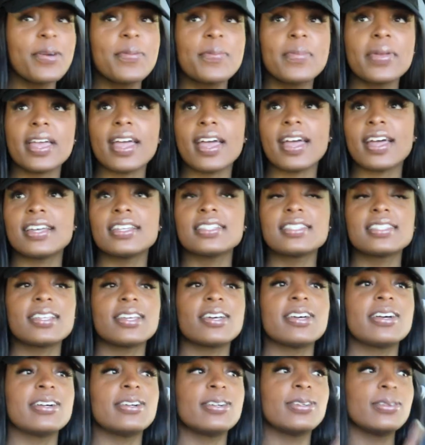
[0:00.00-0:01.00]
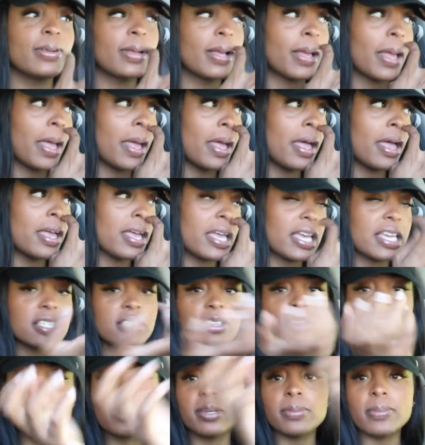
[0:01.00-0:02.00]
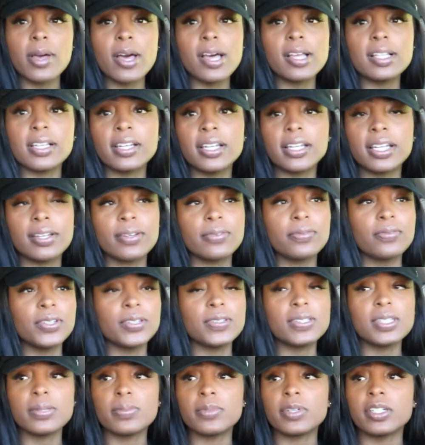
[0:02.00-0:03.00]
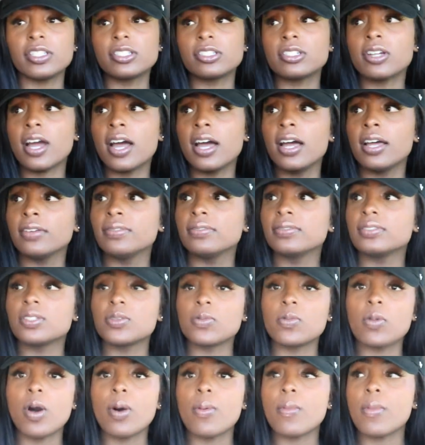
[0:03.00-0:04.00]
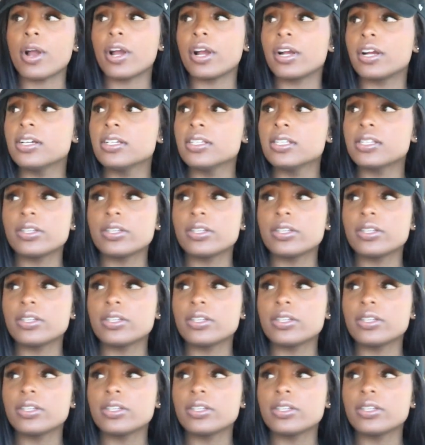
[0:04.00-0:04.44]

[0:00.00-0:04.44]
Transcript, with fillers: but yeah, so it's only about like a 15 minute drive to Walmart.